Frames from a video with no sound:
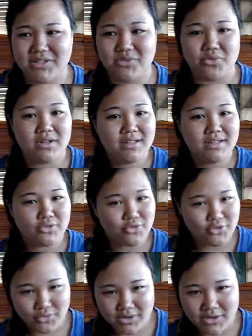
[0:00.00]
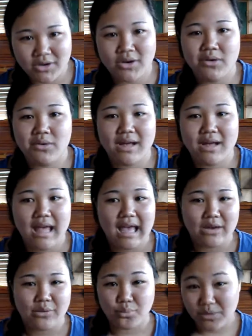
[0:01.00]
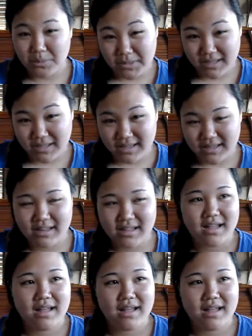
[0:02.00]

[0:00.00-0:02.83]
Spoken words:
done Juno and Whip It,